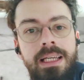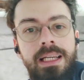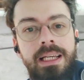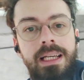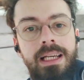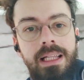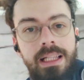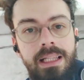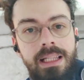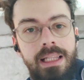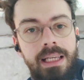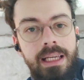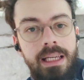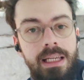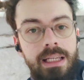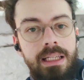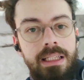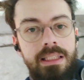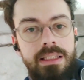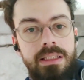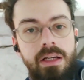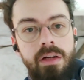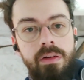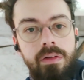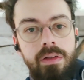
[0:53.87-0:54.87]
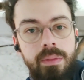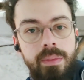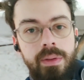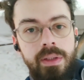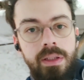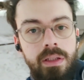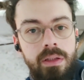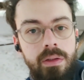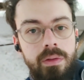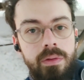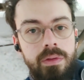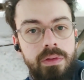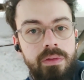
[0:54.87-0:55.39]
clear, and it's currently being
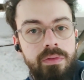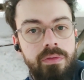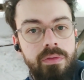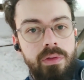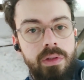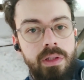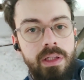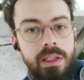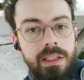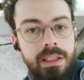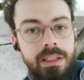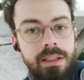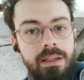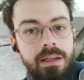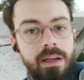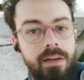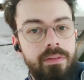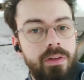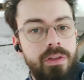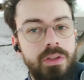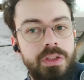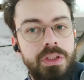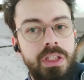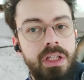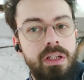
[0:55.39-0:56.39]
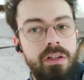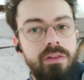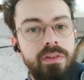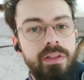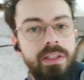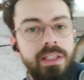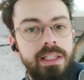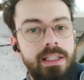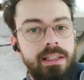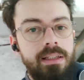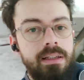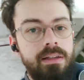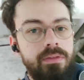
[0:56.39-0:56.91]
used for I've got shelving,